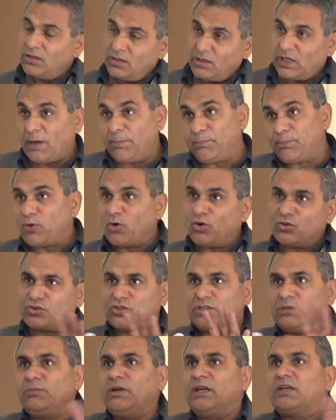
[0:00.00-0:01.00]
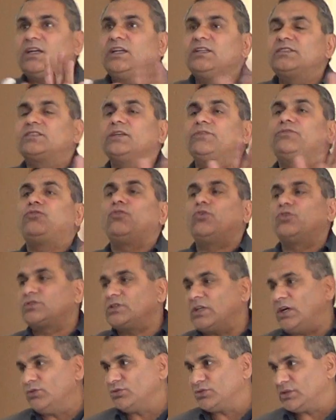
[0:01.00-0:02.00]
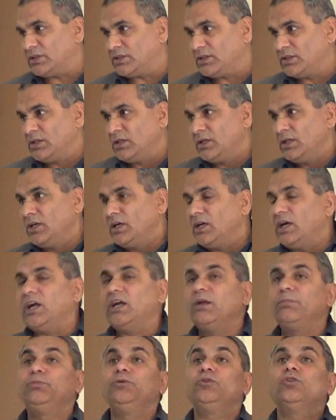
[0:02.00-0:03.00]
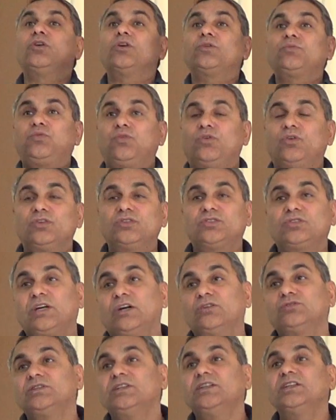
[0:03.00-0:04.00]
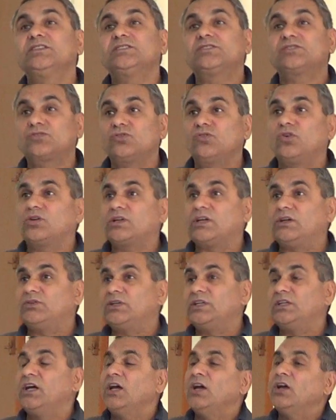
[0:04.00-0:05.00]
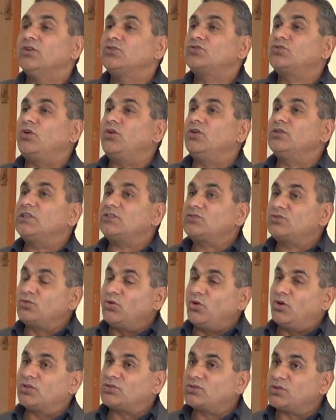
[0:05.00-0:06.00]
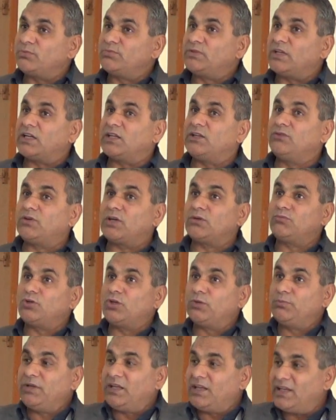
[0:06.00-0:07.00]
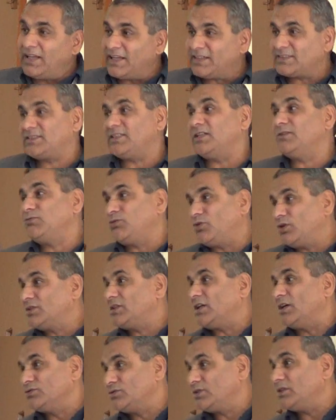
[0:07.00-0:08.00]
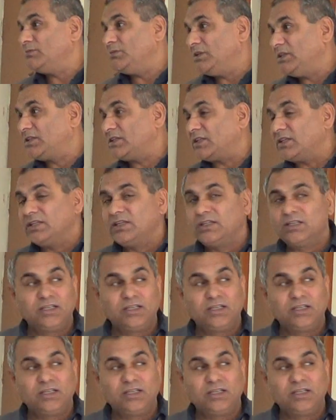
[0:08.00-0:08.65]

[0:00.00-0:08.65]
Approximately say 4000 and pure 4000 is snow covered. So the source of the river would be less than 4000 meters.